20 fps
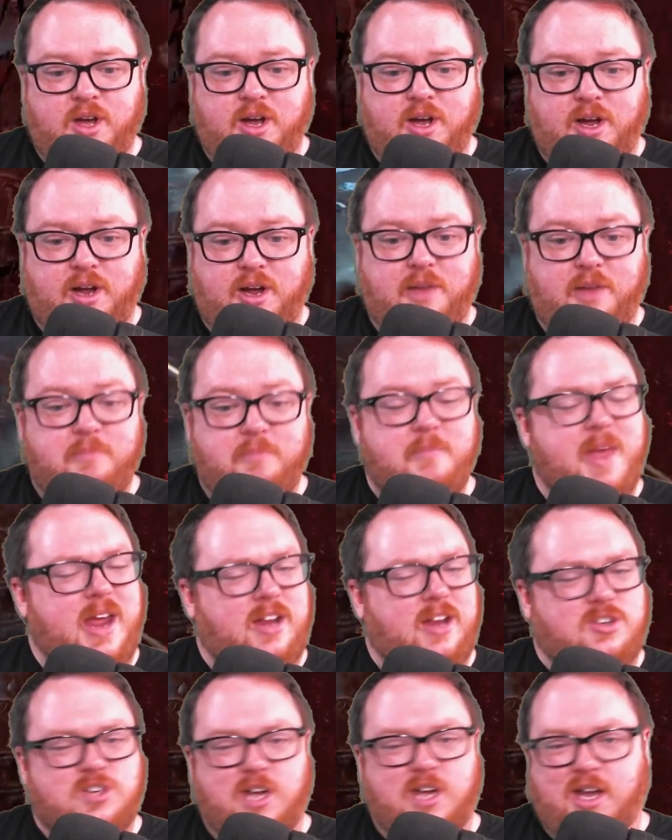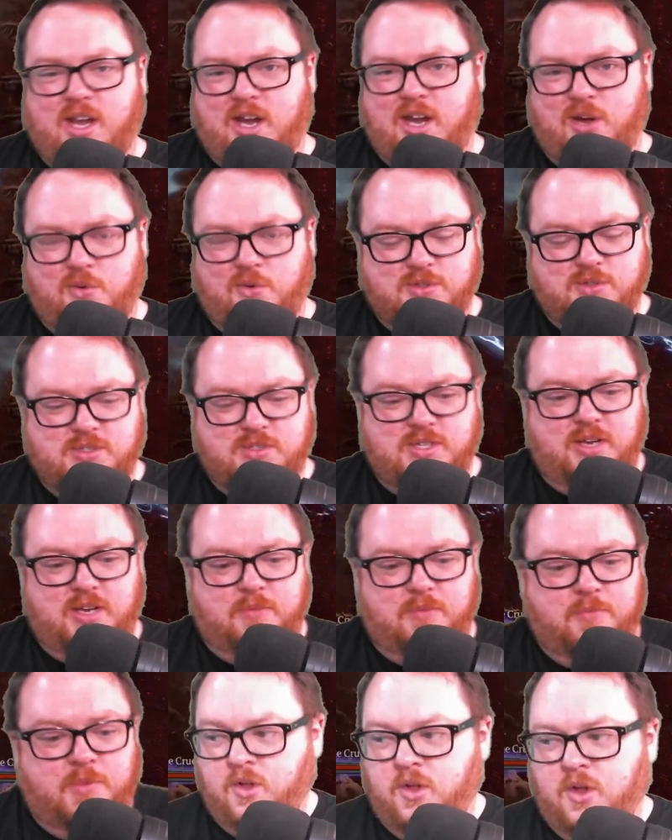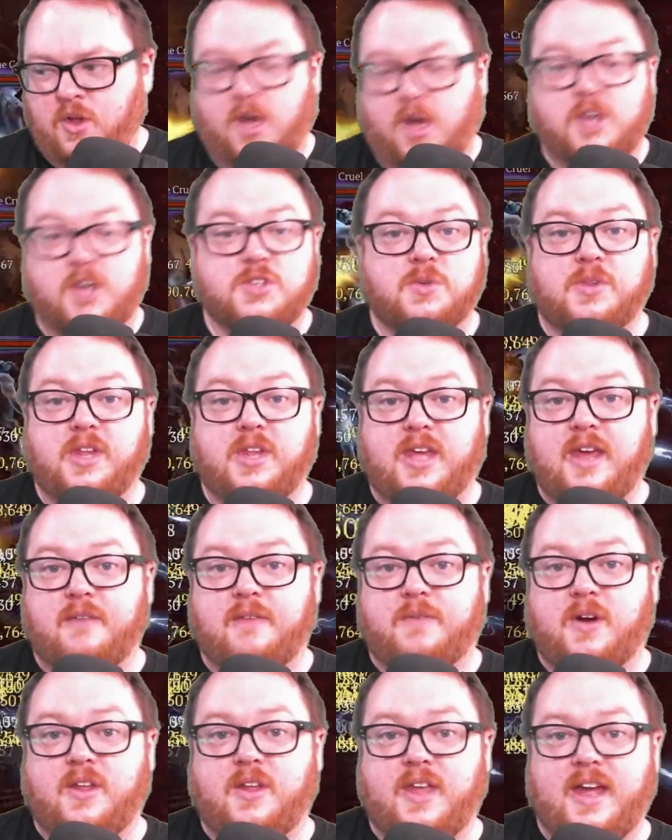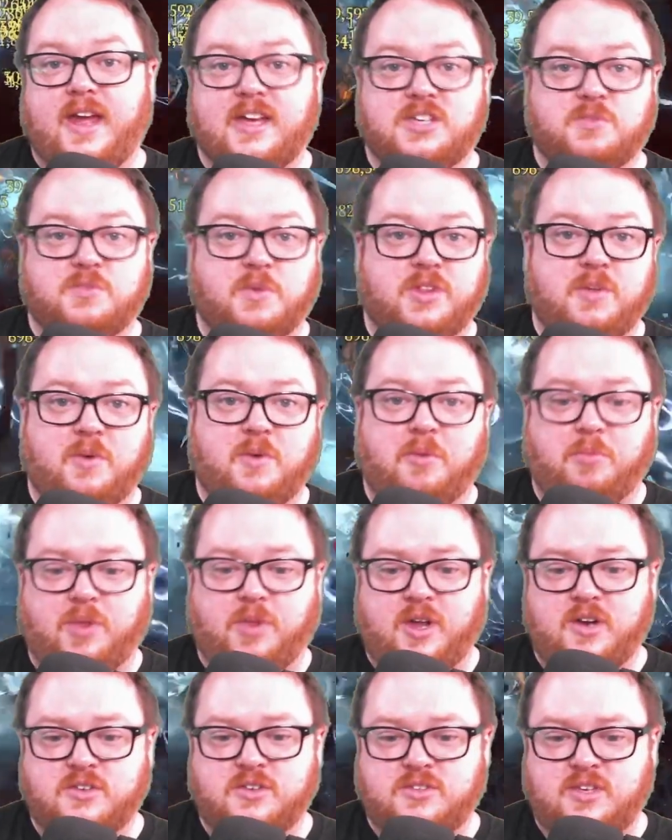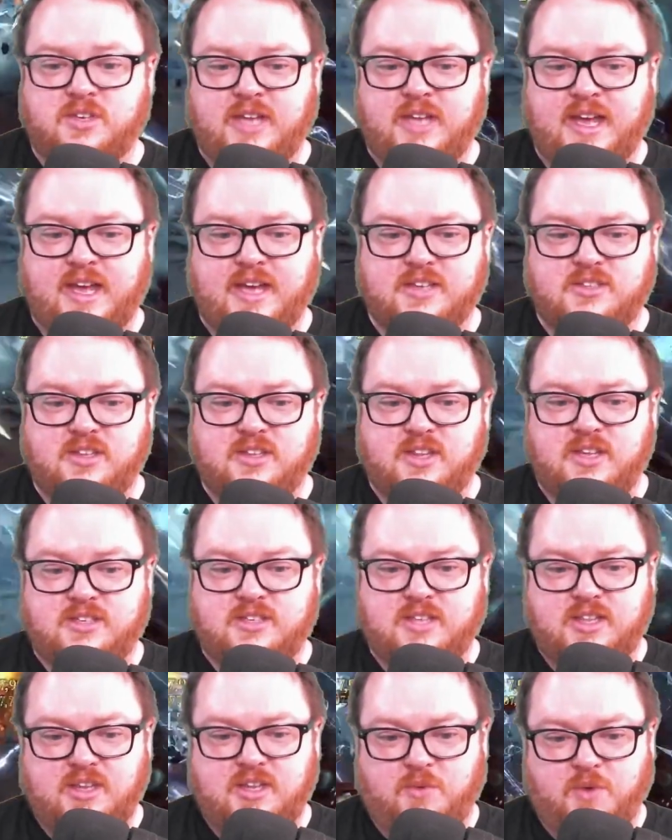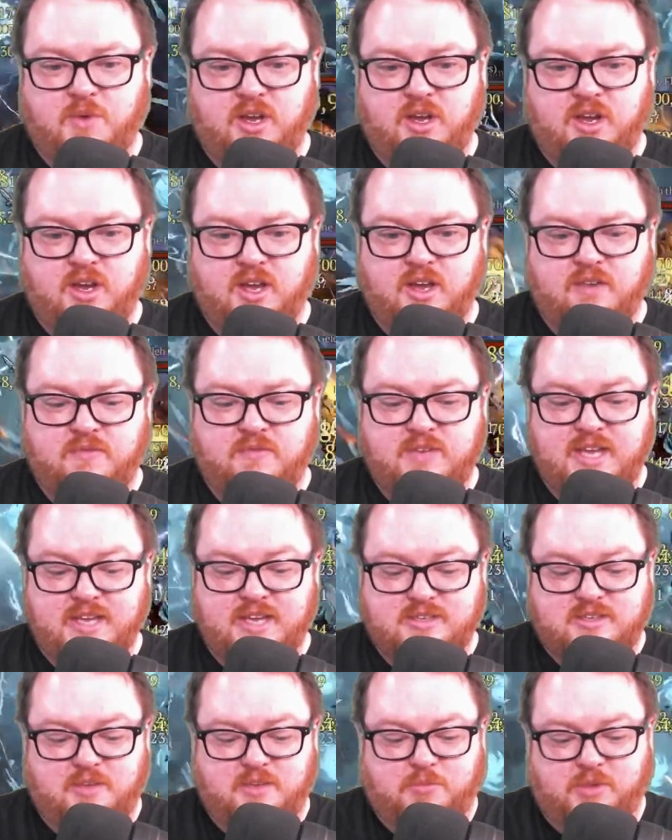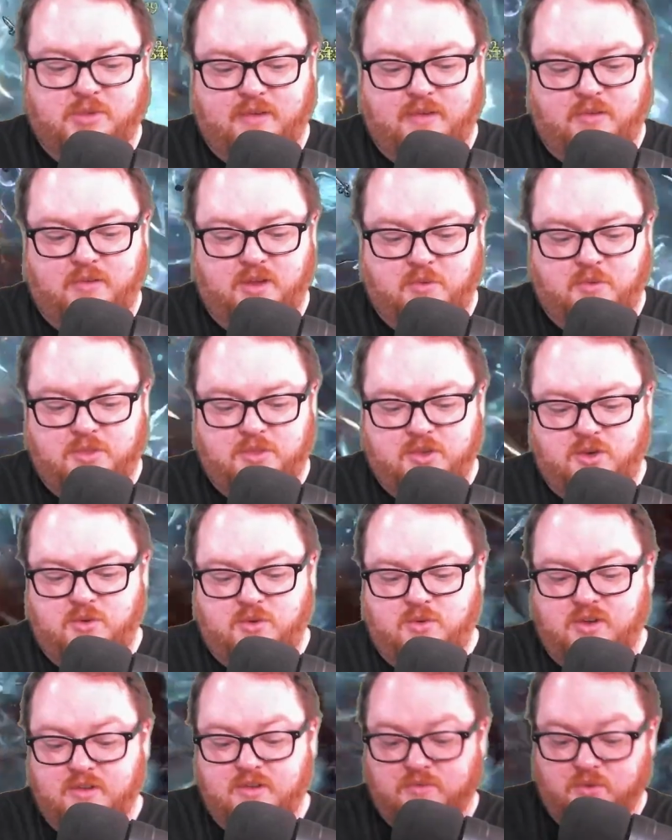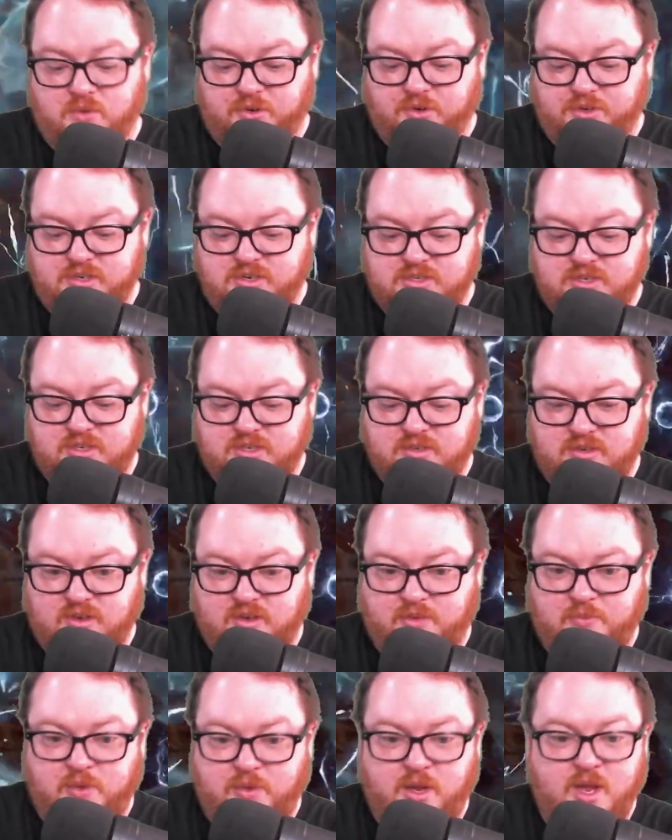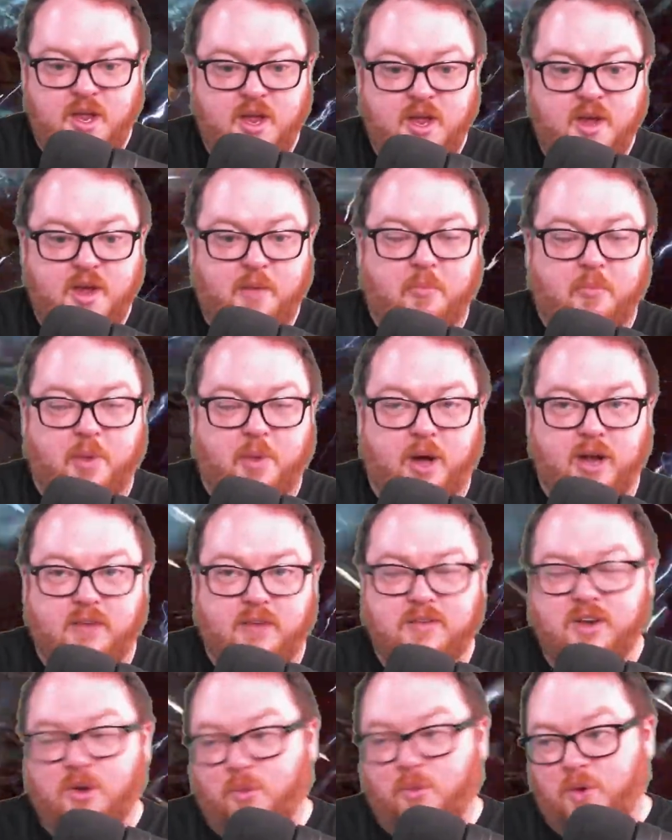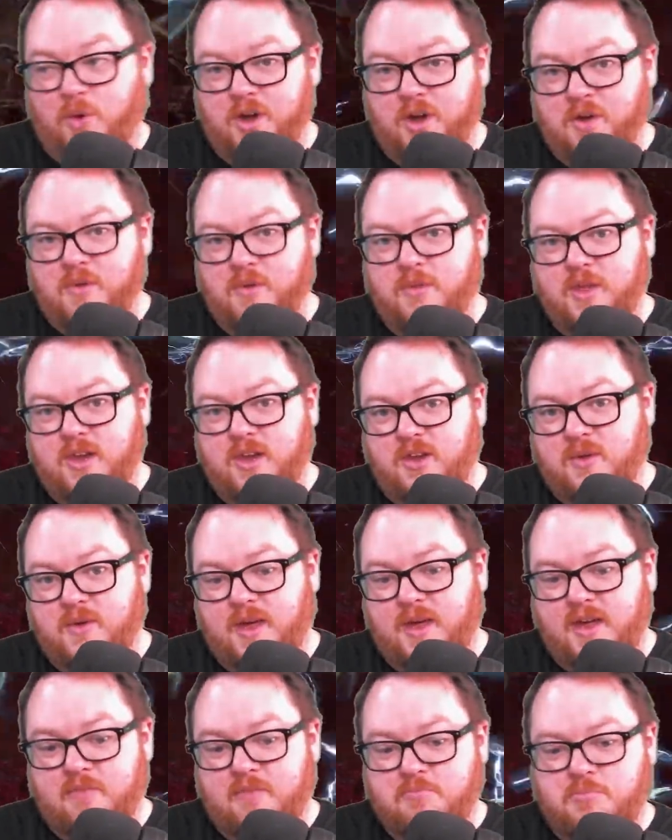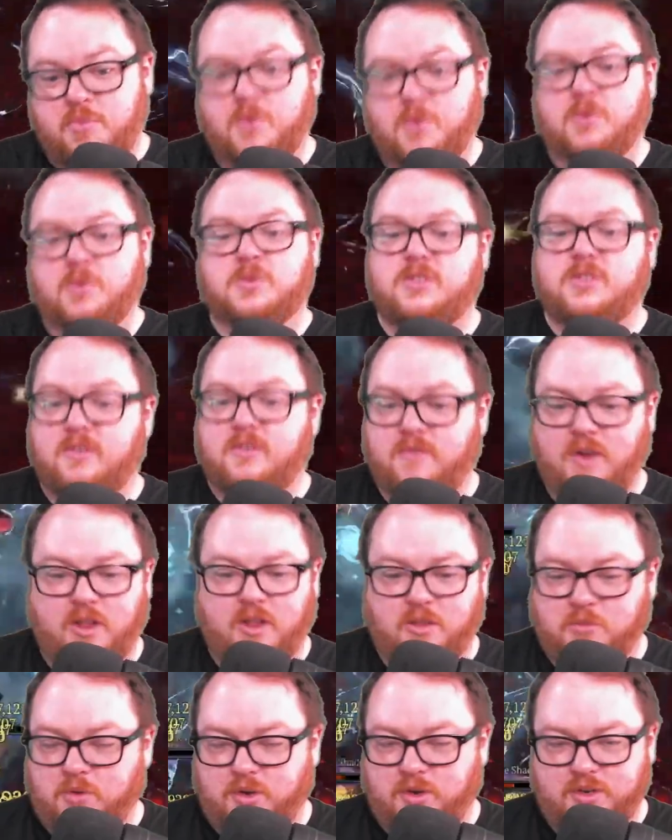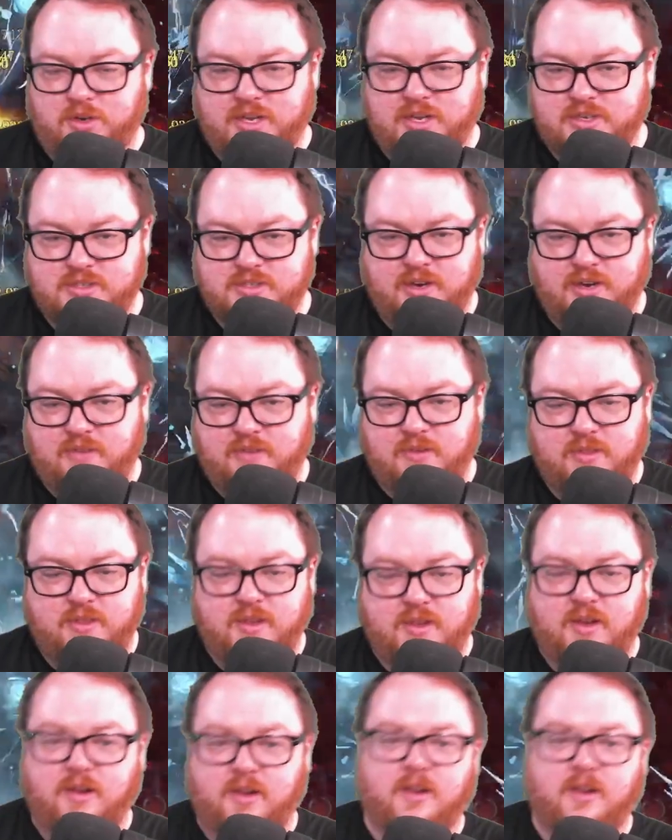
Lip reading: I may check it out. We'll see. Also in the campfire, they asked what they want players to test, and they said they want you to kind of test up leveling with the new difficulty system. But if you don't want to, they do have boosts available to test out everything